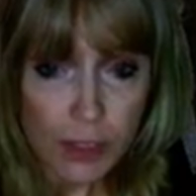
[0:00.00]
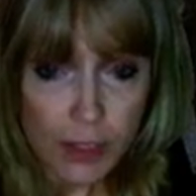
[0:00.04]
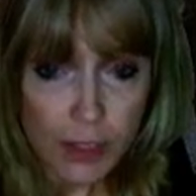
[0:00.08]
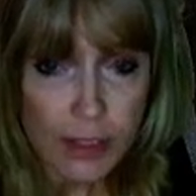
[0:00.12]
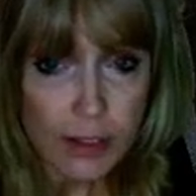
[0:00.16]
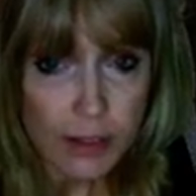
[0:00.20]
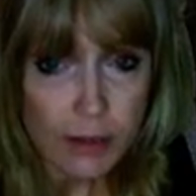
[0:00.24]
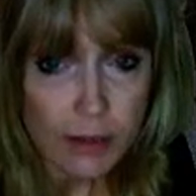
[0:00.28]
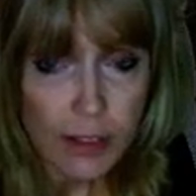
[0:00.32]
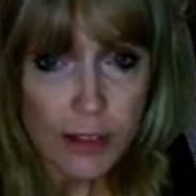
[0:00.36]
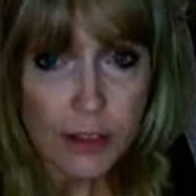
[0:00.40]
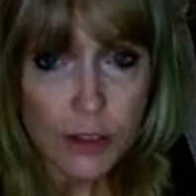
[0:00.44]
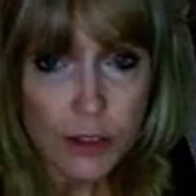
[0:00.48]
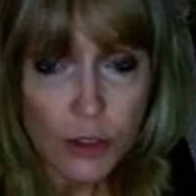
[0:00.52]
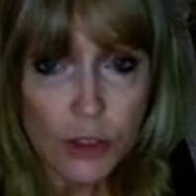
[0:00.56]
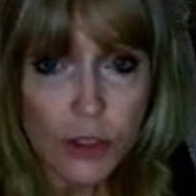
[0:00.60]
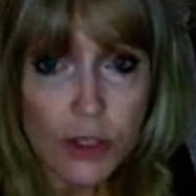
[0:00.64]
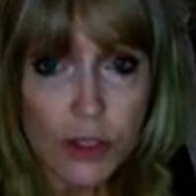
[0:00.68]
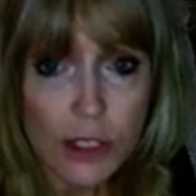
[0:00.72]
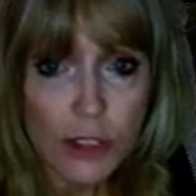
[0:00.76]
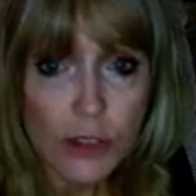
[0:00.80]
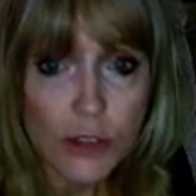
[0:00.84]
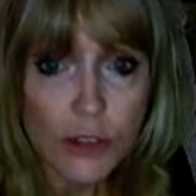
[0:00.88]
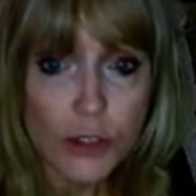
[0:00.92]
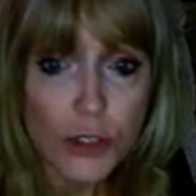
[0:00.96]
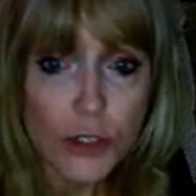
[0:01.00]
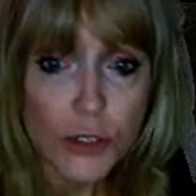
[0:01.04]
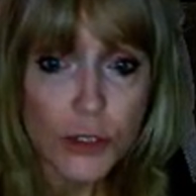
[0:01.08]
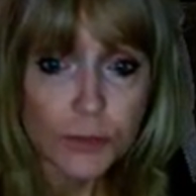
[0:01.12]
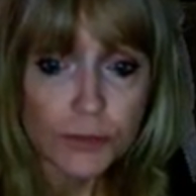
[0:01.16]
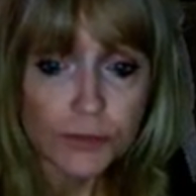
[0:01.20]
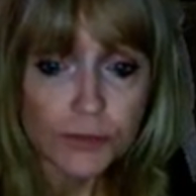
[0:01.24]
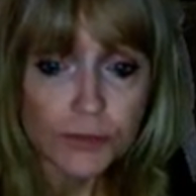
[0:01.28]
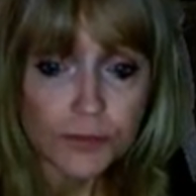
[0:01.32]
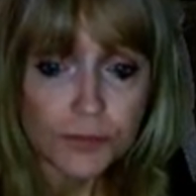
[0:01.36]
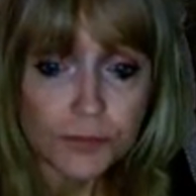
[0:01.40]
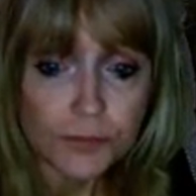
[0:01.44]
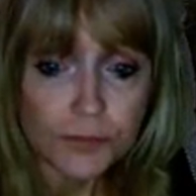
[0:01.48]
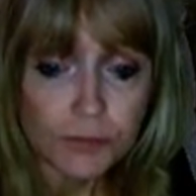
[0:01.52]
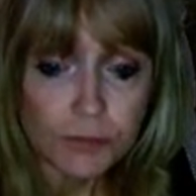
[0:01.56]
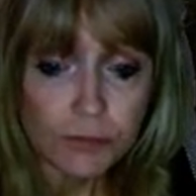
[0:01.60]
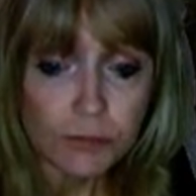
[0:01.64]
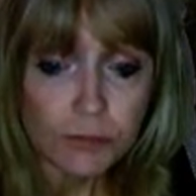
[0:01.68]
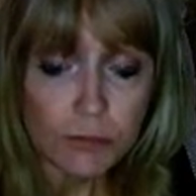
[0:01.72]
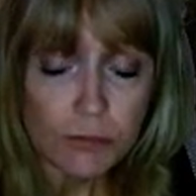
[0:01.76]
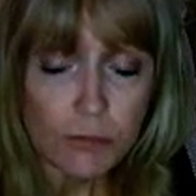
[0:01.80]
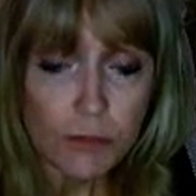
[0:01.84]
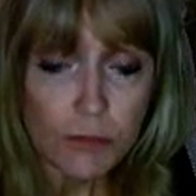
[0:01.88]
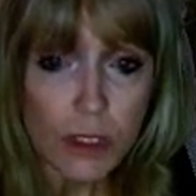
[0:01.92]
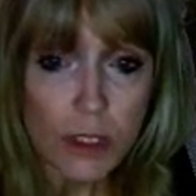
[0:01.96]
And that's a good thing to do,
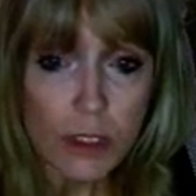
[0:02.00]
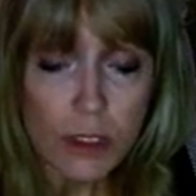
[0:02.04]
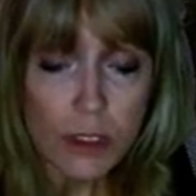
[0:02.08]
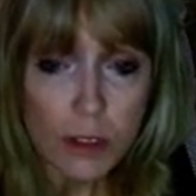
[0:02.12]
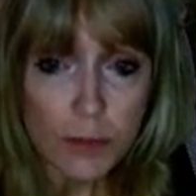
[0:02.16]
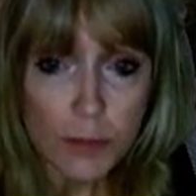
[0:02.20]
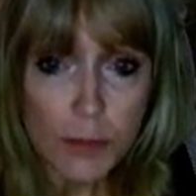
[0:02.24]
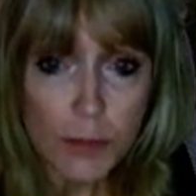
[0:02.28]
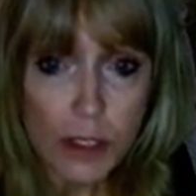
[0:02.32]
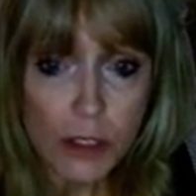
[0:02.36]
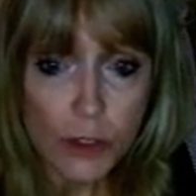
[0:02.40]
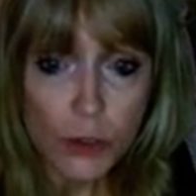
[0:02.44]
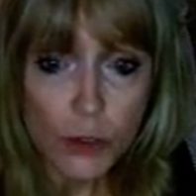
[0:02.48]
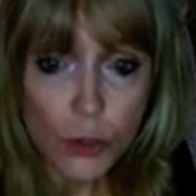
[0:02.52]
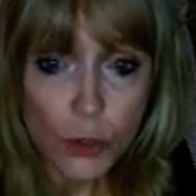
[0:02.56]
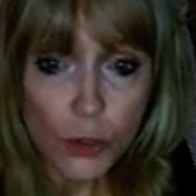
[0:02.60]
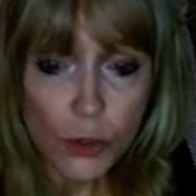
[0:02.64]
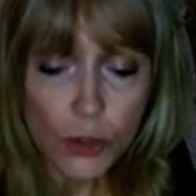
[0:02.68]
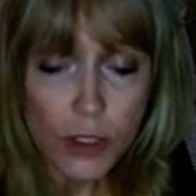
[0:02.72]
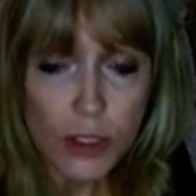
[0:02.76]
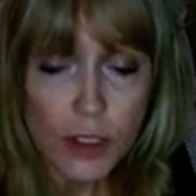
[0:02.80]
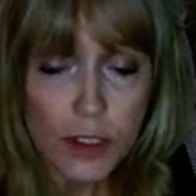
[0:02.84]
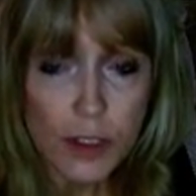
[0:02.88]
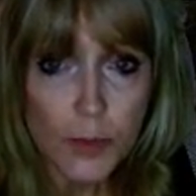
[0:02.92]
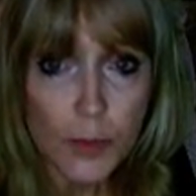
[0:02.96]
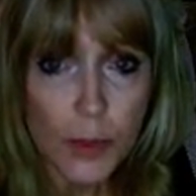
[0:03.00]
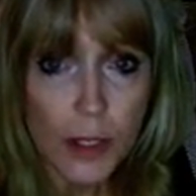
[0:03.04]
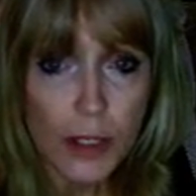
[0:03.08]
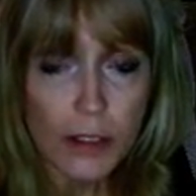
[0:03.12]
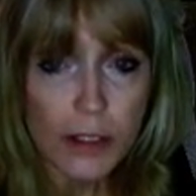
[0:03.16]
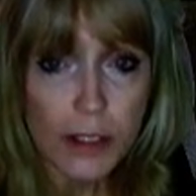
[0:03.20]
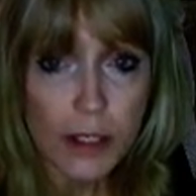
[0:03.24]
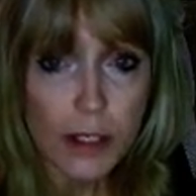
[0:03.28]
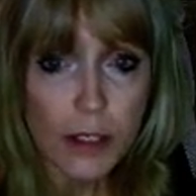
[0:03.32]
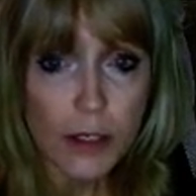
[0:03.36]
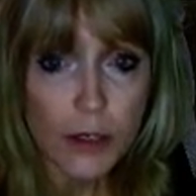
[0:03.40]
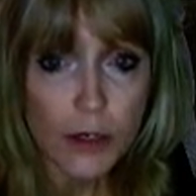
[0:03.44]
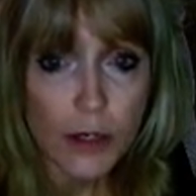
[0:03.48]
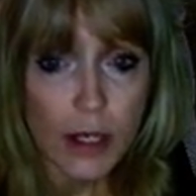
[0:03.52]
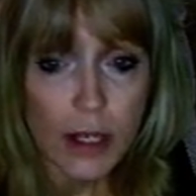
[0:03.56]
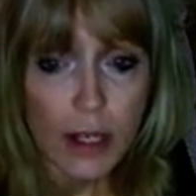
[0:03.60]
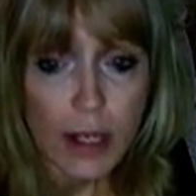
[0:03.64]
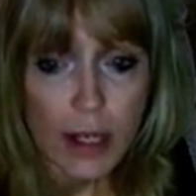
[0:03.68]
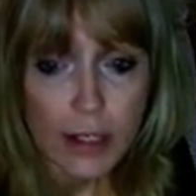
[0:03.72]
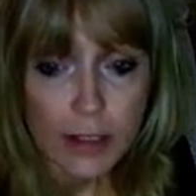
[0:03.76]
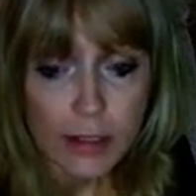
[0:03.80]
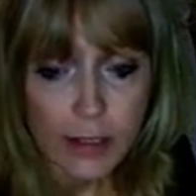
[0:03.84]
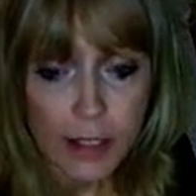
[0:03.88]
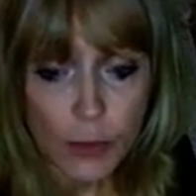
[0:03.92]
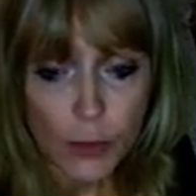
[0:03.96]
to be a curious spectator
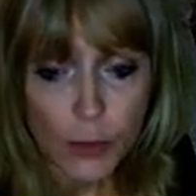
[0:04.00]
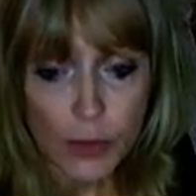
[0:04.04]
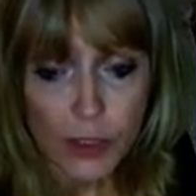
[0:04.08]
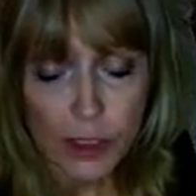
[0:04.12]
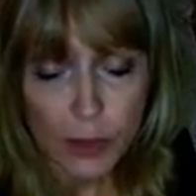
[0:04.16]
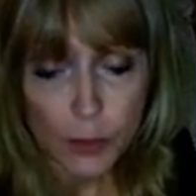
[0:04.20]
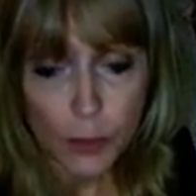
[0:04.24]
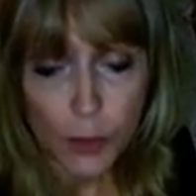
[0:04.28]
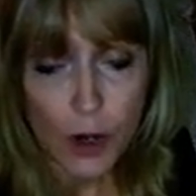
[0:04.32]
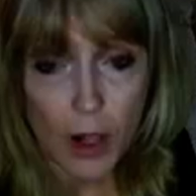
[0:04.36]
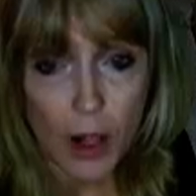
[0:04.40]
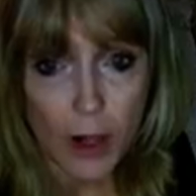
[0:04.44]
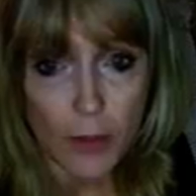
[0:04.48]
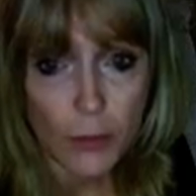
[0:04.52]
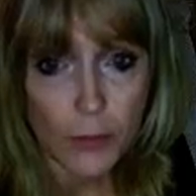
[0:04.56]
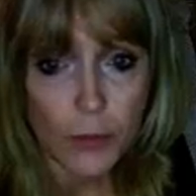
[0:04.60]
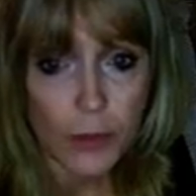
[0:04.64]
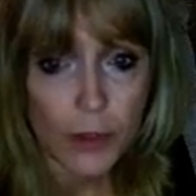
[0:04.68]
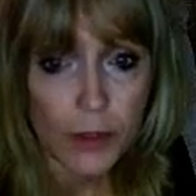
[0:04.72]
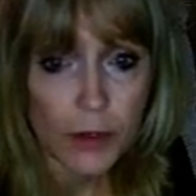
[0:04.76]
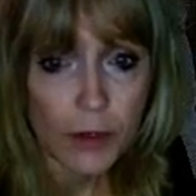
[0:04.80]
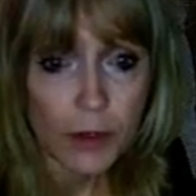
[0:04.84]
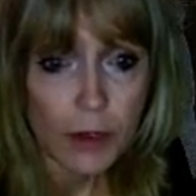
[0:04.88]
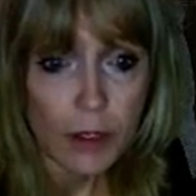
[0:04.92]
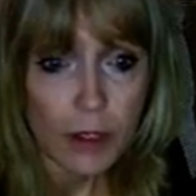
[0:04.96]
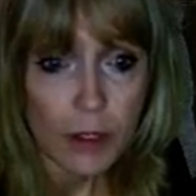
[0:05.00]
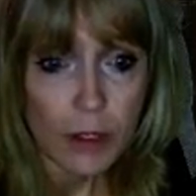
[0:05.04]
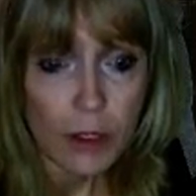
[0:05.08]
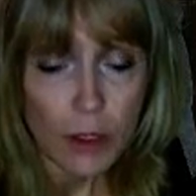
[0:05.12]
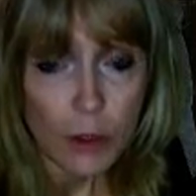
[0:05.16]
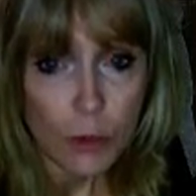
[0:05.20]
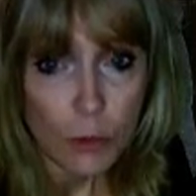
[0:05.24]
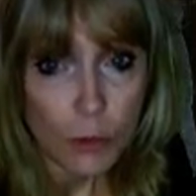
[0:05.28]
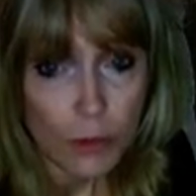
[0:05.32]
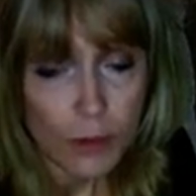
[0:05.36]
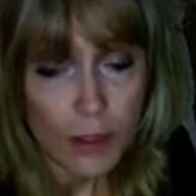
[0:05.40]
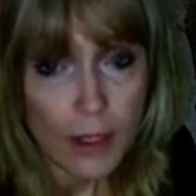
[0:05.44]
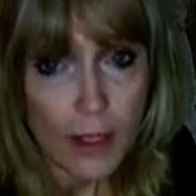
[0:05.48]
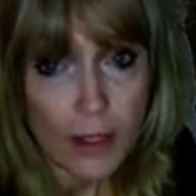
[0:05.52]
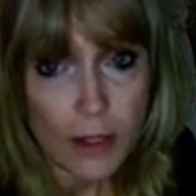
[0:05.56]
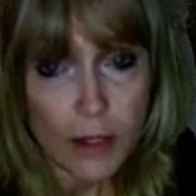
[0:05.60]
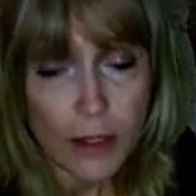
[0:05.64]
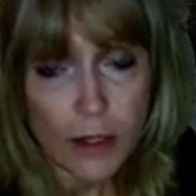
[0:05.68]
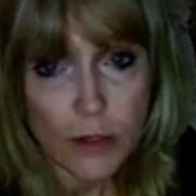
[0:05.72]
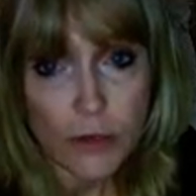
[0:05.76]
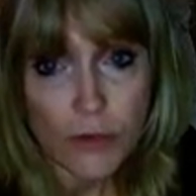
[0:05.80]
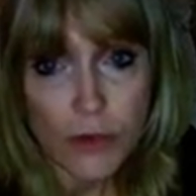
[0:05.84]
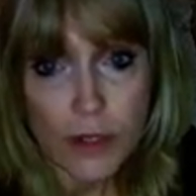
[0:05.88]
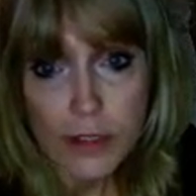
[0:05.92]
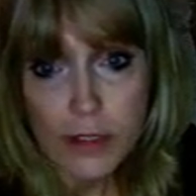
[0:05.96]
and say, what's the problem here? Well, now
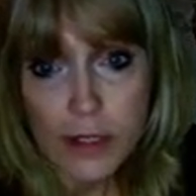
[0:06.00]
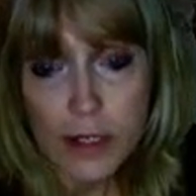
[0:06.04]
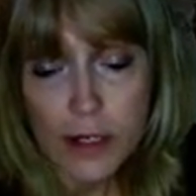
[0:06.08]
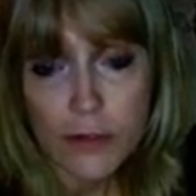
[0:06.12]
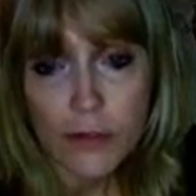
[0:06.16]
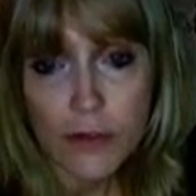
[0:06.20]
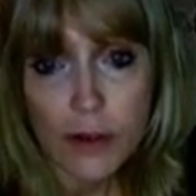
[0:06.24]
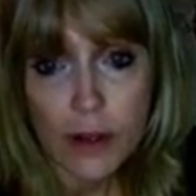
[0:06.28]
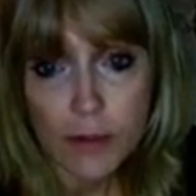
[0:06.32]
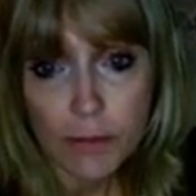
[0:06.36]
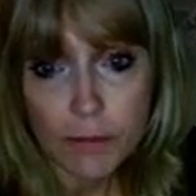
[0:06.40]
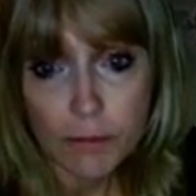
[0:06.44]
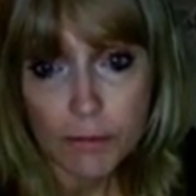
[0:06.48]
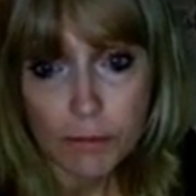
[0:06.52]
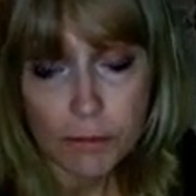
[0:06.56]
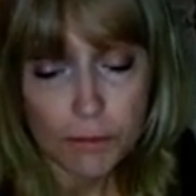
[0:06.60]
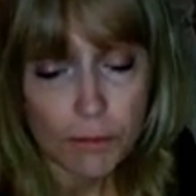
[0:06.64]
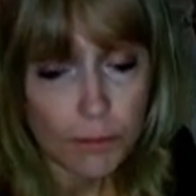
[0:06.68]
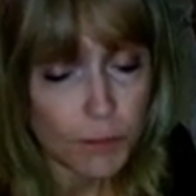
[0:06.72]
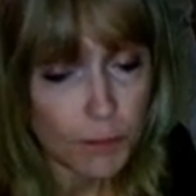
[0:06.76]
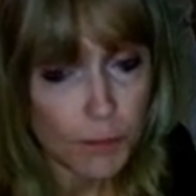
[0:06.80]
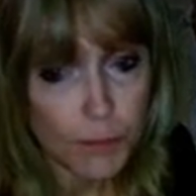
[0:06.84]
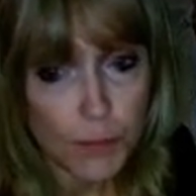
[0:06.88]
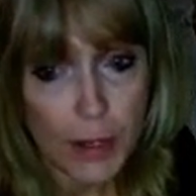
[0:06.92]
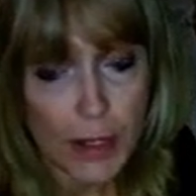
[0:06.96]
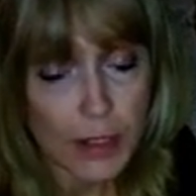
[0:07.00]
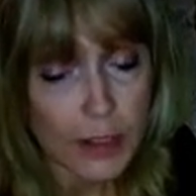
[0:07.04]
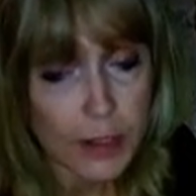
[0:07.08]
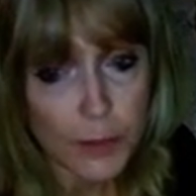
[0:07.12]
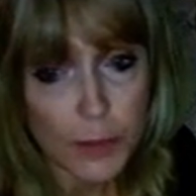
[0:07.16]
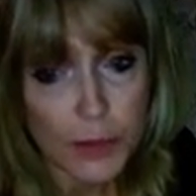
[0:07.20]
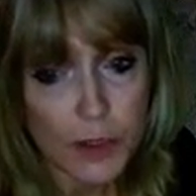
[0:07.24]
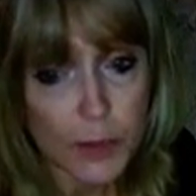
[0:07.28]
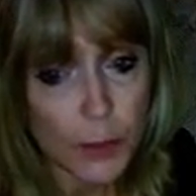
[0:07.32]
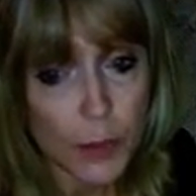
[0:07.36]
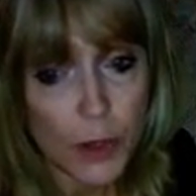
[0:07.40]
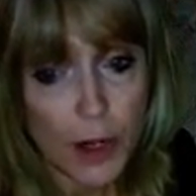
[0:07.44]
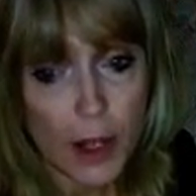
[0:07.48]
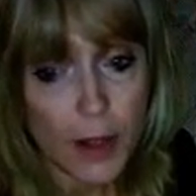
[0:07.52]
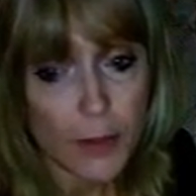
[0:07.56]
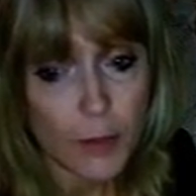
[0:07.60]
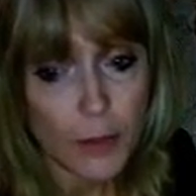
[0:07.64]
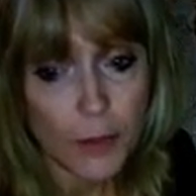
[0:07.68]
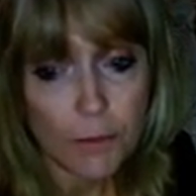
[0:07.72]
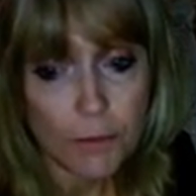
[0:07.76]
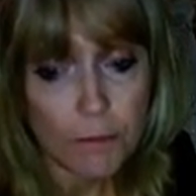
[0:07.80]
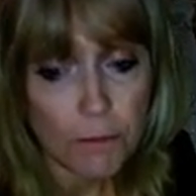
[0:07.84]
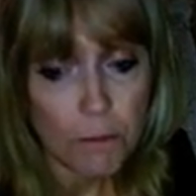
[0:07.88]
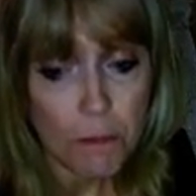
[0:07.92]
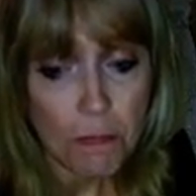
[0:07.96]
that you've identified possibly the
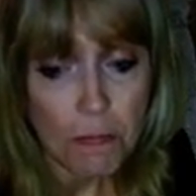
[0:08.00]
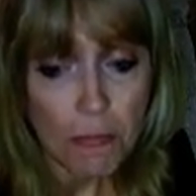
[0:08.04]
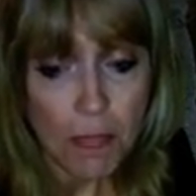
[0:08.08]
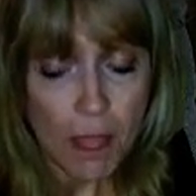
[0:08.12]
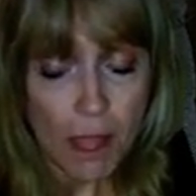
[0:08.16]
problem,